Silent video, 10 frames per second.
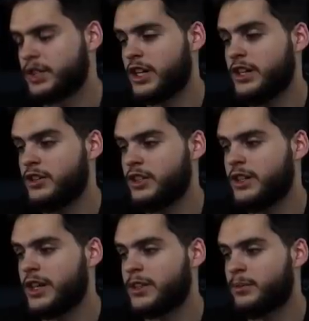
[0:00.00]
He literally,
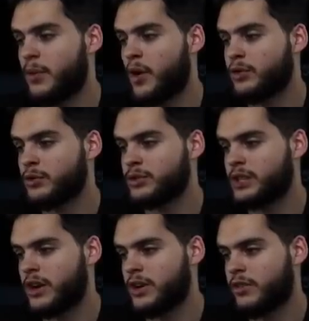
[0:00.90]
like the ball was almost
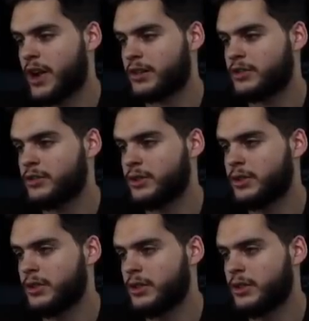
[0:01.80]
there and he reacted to it.